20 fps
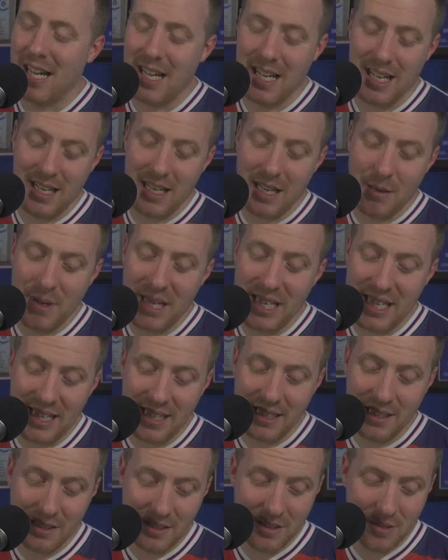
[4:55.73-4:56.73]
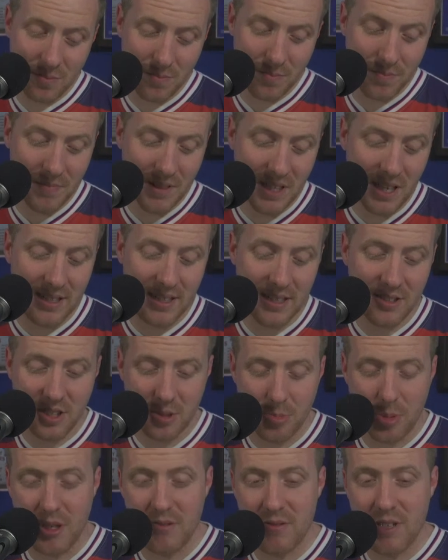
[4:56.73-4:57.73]
I mean, England,
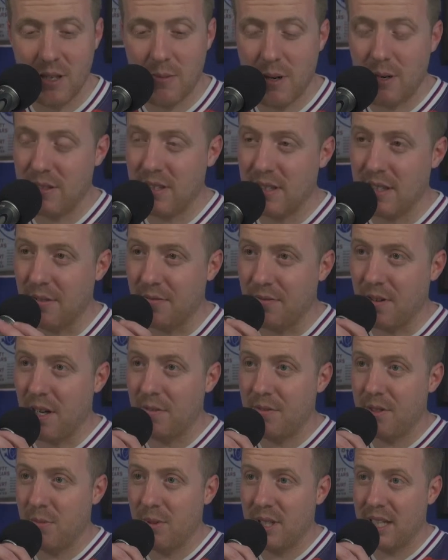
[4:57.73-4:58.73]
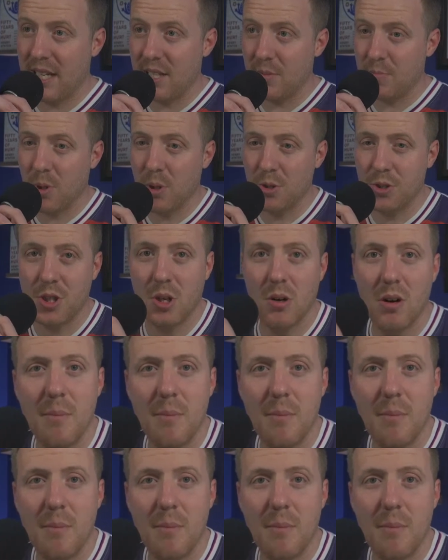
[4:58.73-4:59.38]
Lionesses played really well, didn't they? 5-0 win against Portugal.